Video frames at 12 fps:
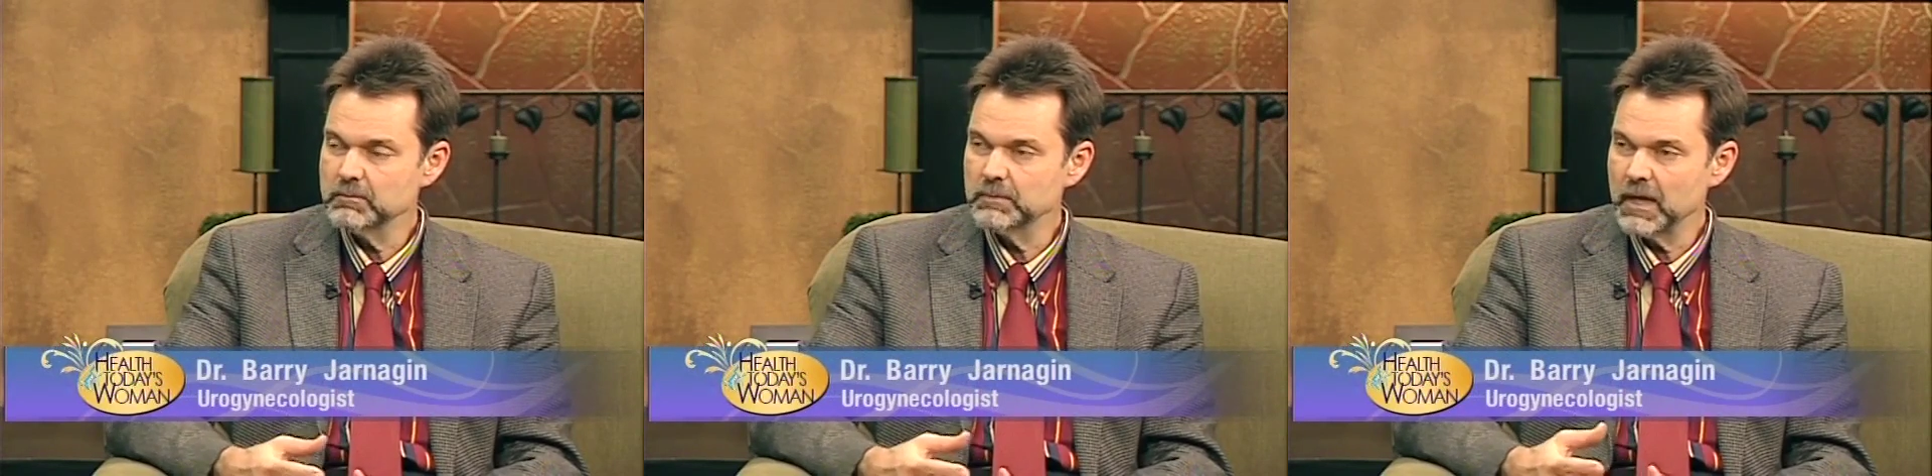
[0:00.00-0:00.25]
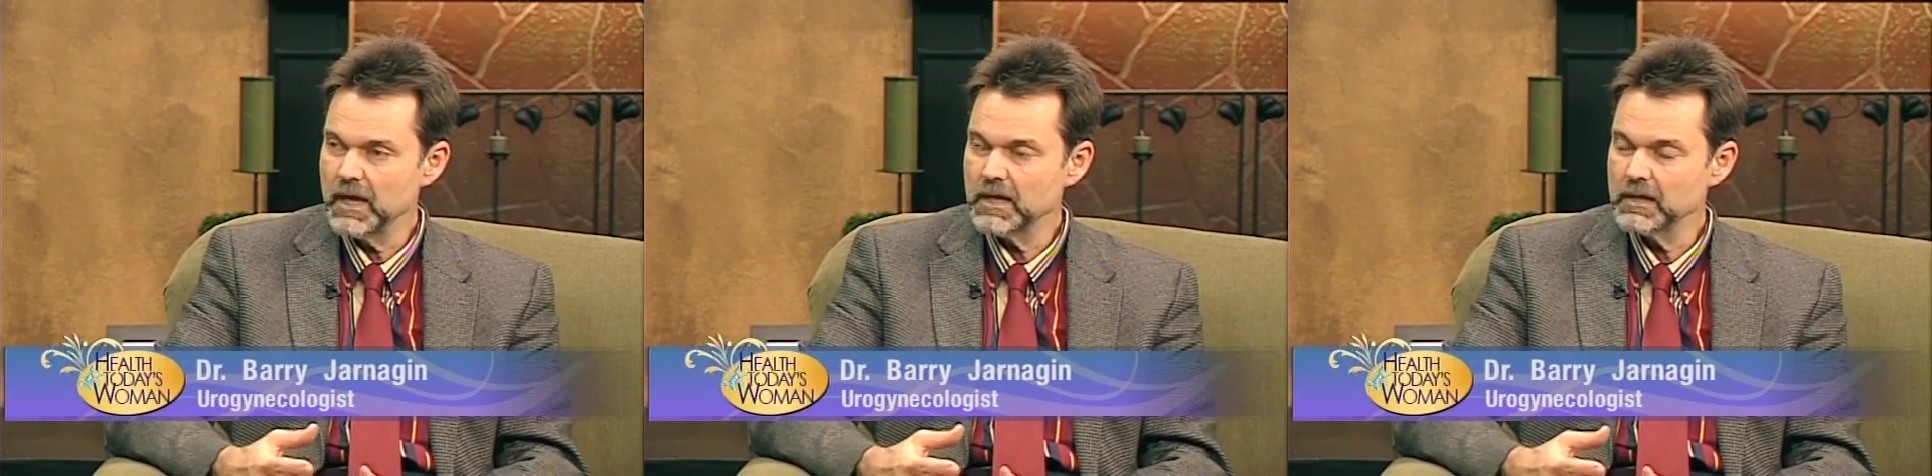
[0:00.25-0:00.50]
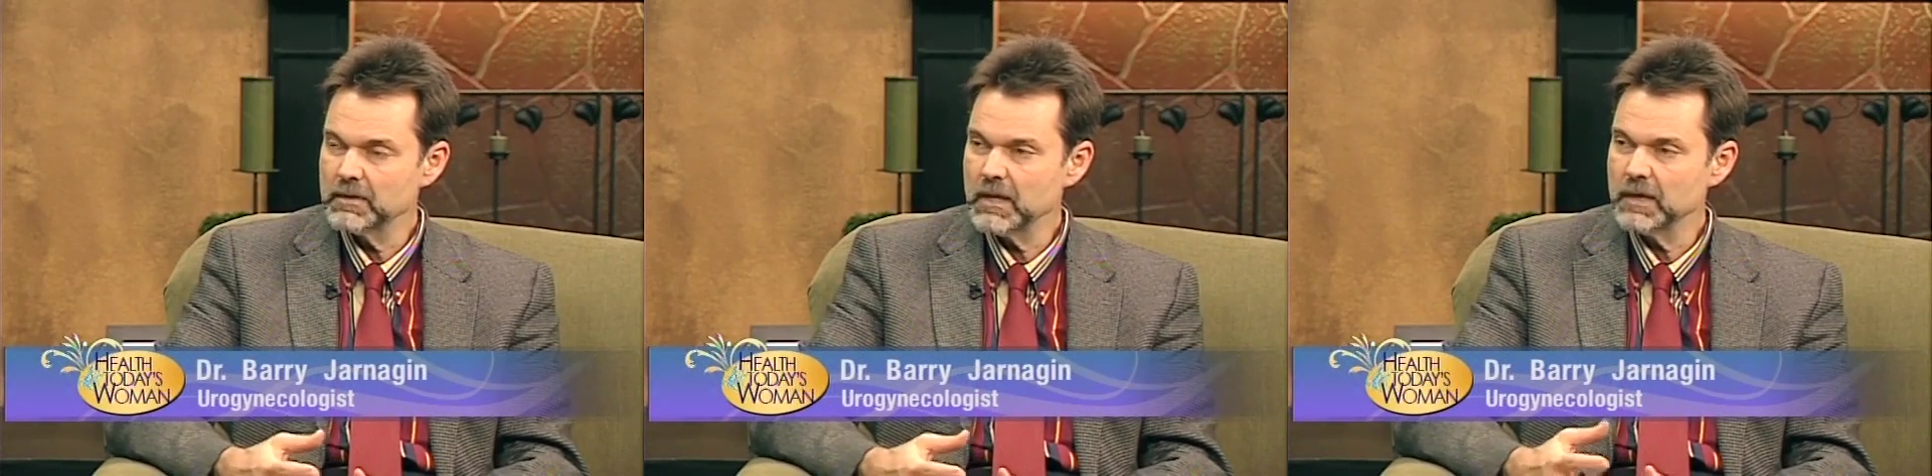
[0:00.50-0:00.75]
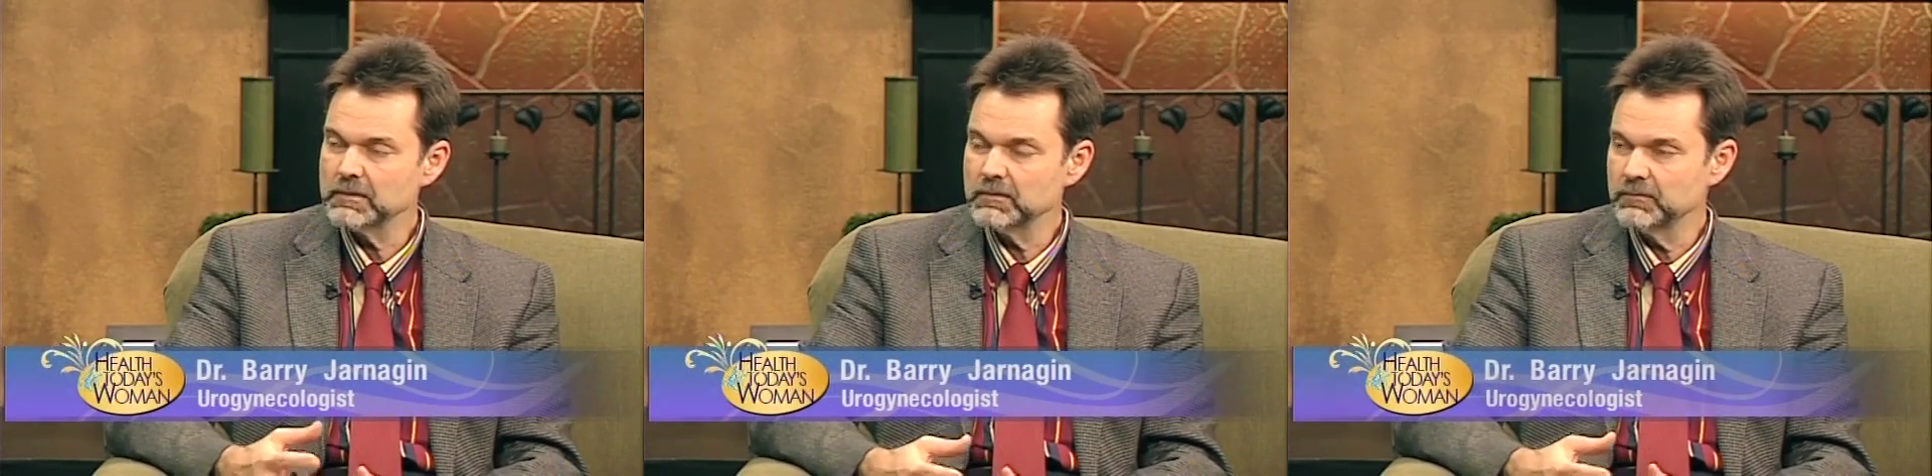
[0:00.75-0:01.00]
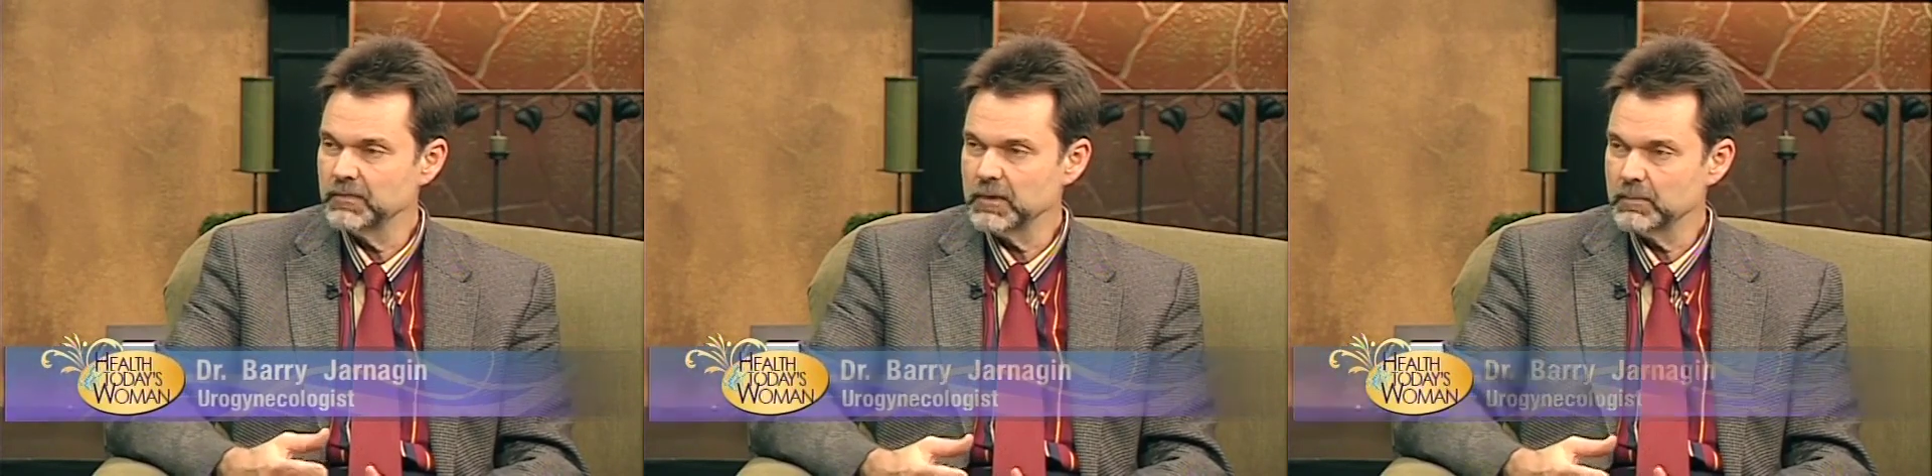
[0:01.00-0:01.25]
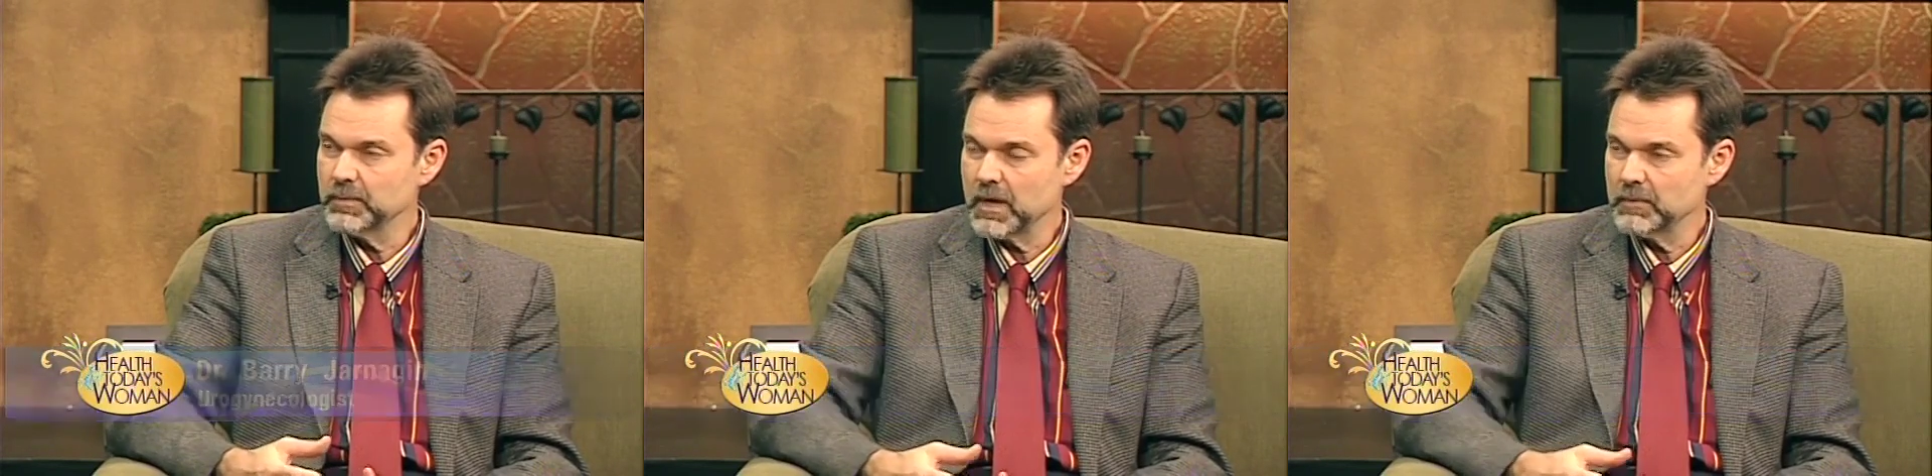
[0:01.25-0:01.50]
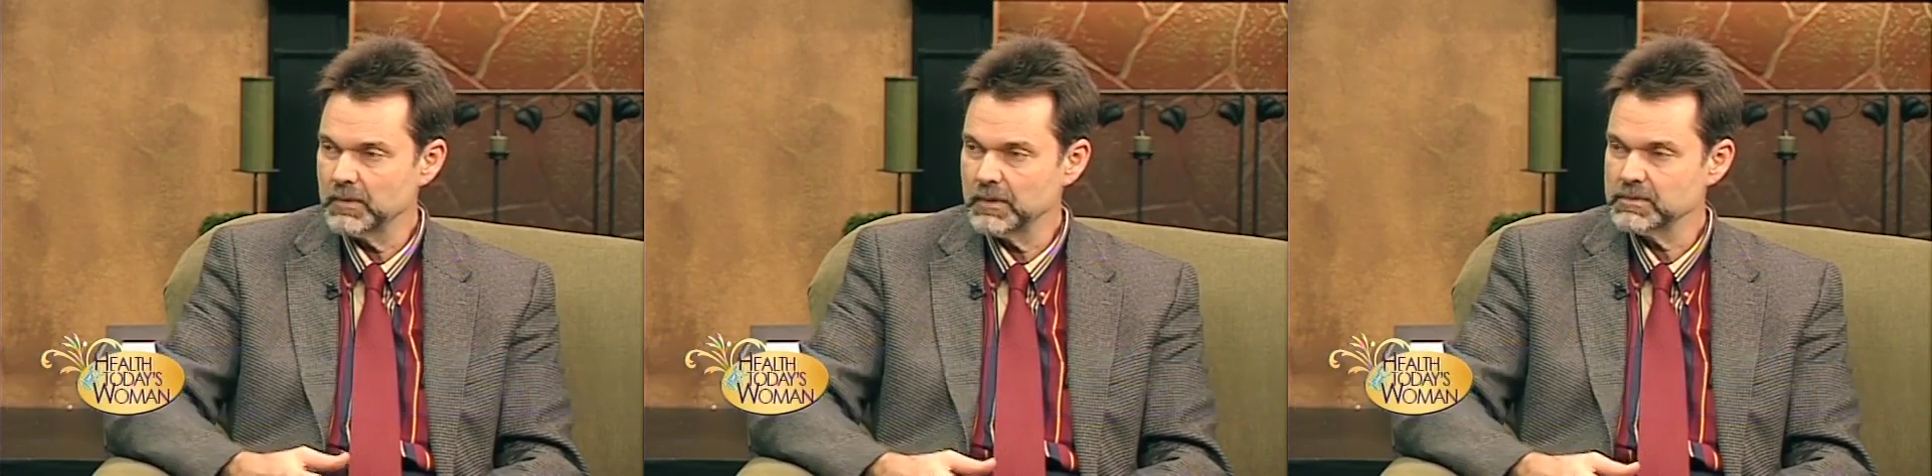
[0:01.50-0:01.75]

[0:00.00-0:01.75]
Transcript: bladder not to fill properly.